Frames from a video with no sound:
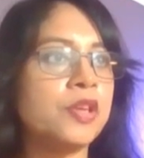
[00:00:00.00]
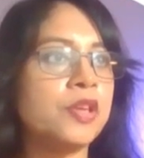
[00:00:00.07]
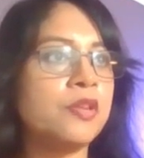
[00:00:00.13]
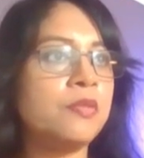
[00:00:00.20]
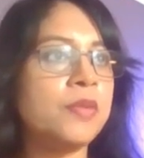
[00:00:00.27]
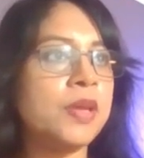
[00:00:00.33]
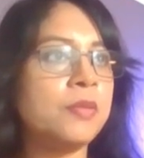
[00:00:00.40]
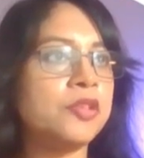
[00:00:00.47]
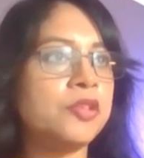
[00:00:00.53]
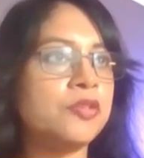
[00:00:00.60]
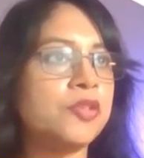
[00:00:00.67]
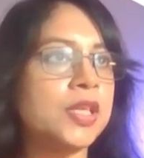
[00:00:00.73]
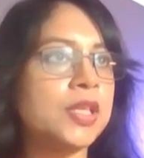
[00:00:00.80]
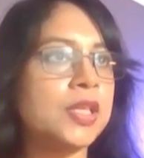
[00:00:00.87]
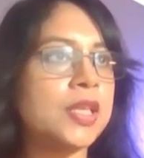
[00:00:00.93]
you'll be able to
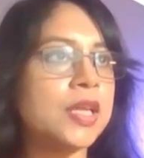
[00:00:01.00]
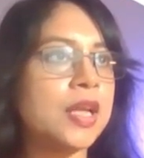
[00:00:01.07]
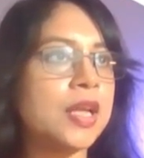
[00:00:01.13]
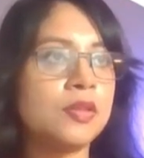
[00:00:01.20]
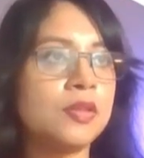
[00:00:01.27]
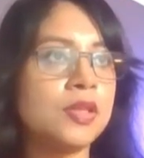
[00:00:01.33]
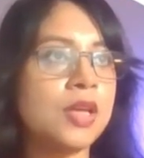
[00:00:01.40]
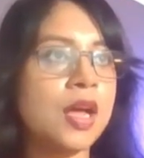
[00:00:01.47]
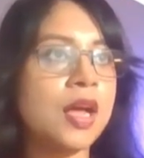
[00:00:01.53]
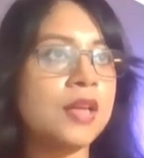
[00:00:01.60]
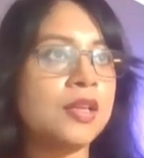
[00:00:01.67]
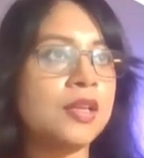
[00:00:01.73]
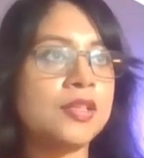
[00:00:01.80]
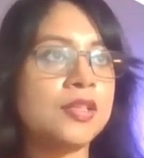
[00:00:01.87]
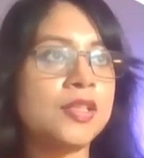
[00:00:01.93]
see that
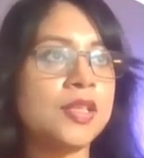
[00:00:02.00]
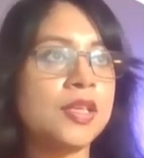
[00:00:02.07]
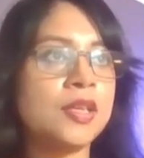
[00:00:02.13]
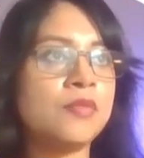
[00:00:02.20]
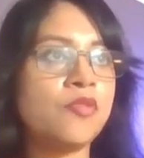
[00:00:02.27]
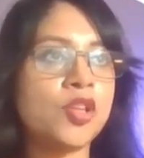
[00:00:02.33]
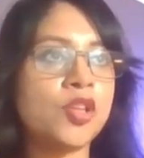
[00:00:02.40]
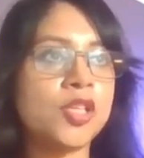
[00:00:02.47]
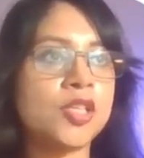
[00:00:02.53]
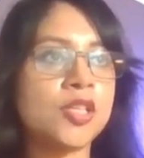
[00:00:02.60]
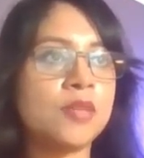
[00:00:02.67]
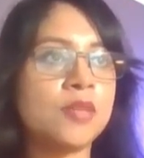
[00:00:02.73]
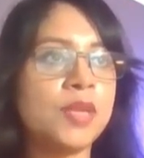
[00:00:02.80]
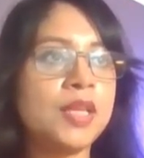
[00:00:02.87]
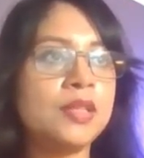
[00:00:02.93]
under this invoices
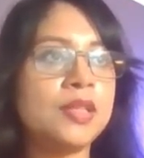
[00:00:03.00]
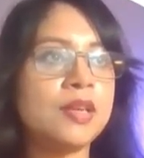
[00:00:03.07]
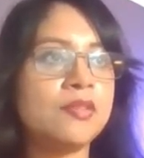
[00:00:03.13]
and billing,